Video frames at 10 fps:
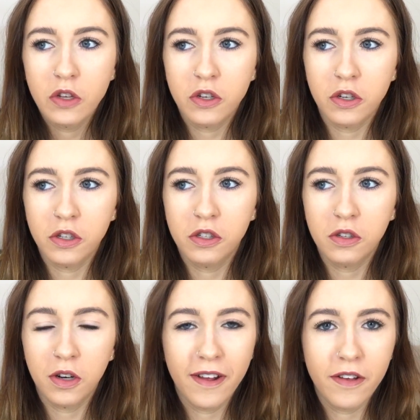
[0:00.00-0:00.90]
to
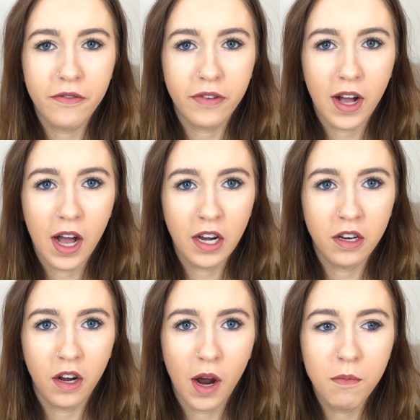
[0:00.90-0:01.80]
sort of, I
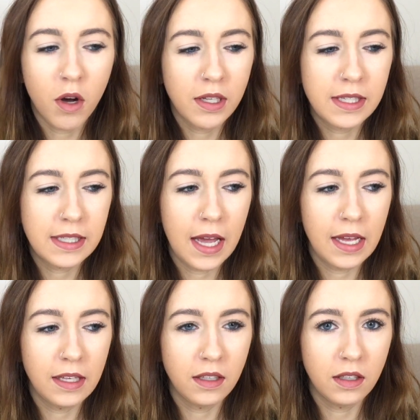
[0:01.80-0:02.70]
don't know, I'm not
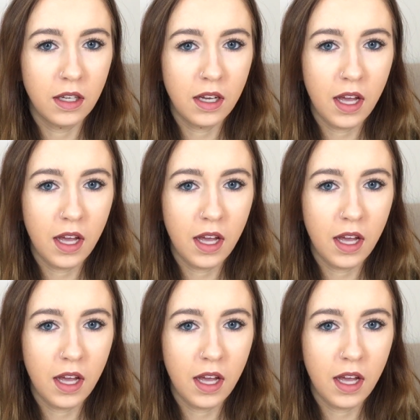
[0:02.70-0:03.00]
saying